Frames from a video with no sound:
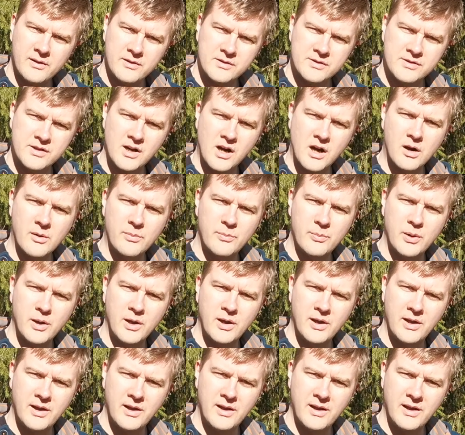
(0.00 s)
sharp
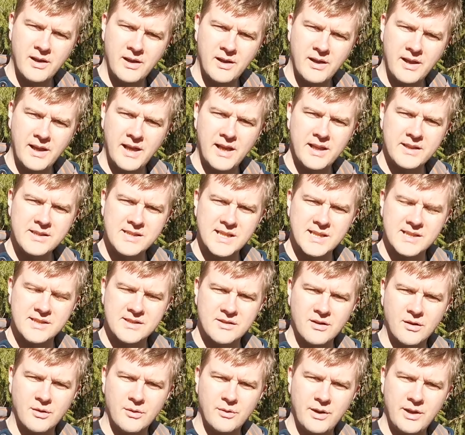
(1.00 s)
edges,
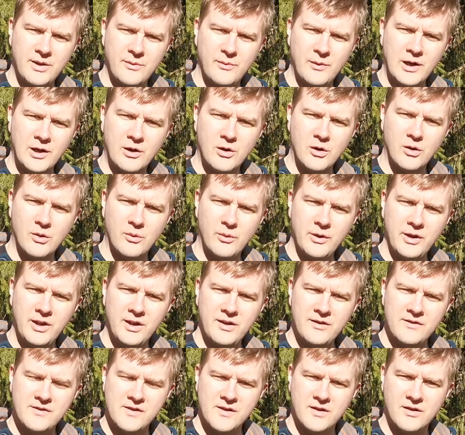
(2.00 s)
so it will go
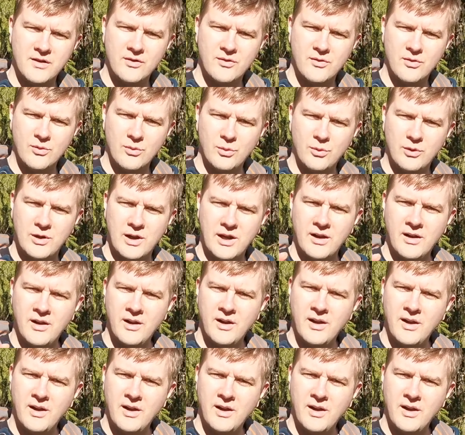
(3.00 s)
easier through the